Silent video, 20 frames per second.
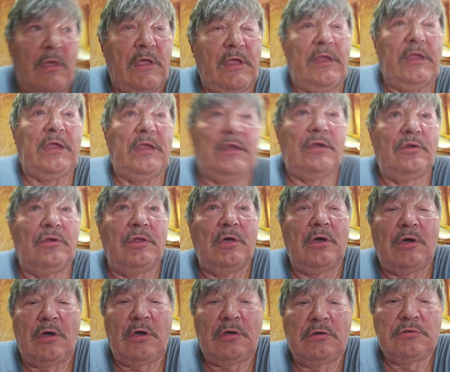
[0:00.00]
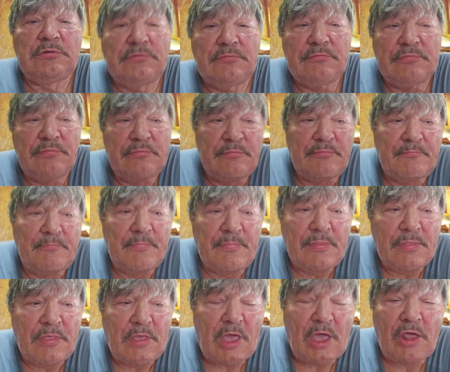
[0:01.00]
And
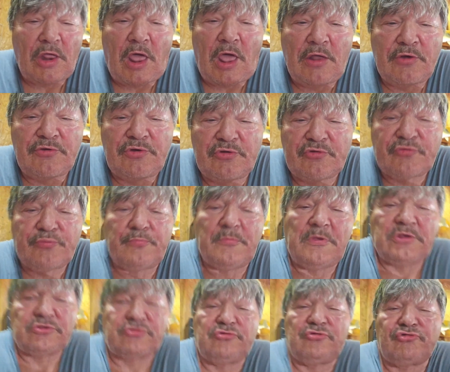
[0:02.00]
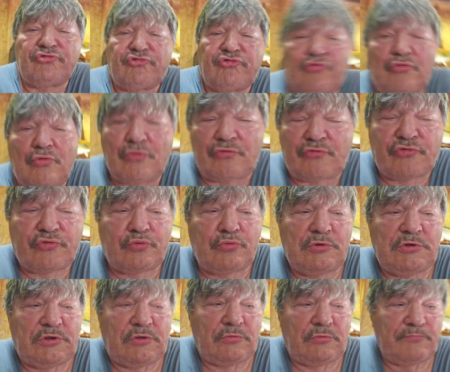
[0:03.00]
I just make this short and
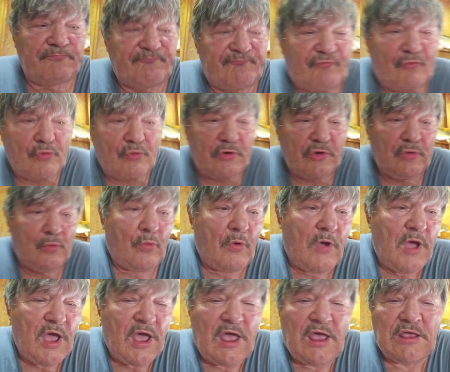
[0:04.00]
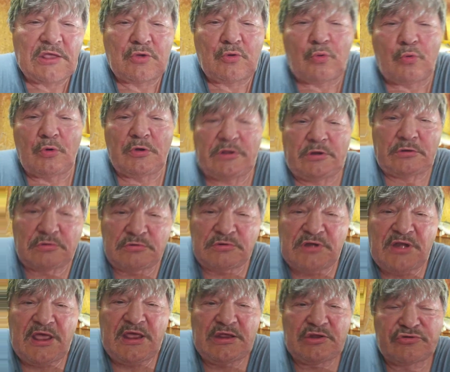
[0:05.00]
sweet for you why I quit
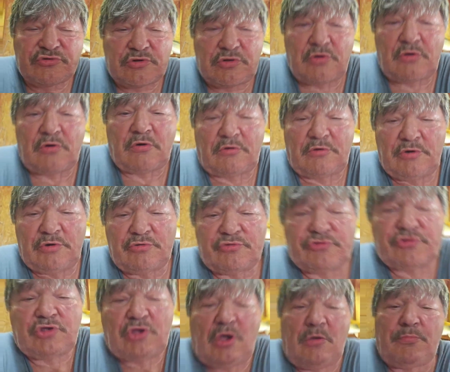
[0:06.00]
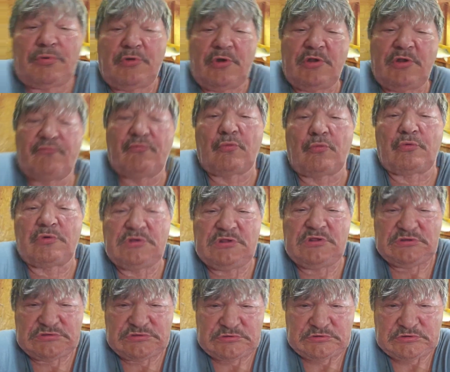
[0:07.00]
NASCAR. And there's a couple different
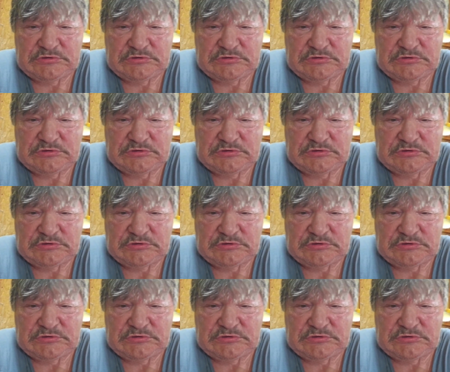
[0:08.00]
reasons.